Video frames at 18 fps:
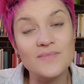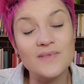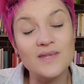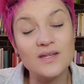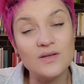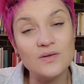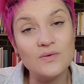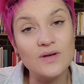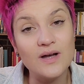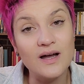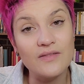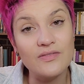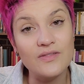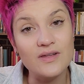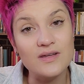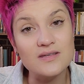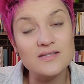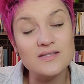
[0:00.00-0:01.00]
And you got
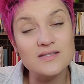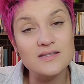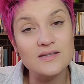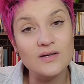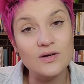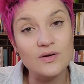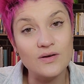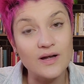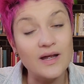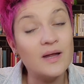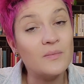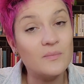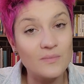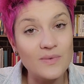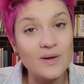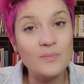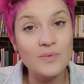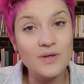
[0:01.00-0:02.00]
this, right? right?
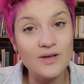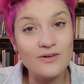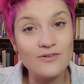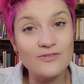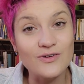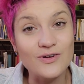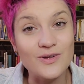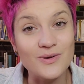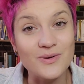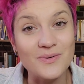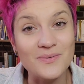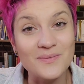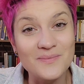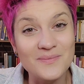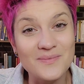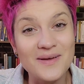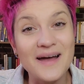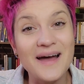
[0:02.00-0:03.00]
I'm here for you.
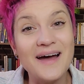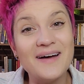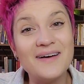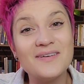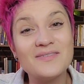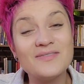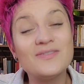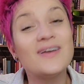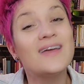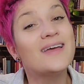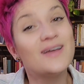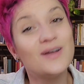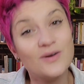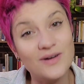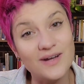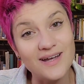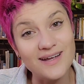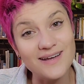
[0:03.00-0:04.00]
Have a
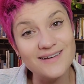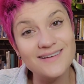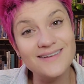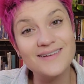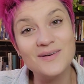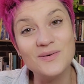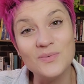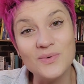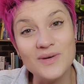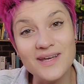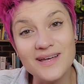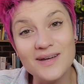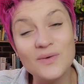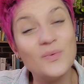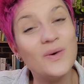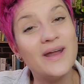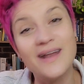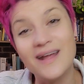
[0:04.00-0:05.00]
great week
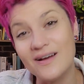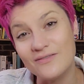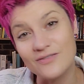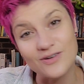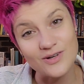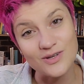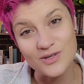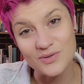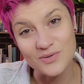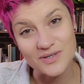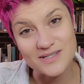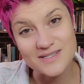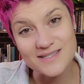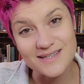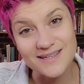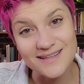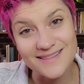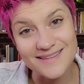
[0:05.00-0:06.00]
whenever you are
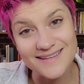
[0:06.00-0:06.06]
seeing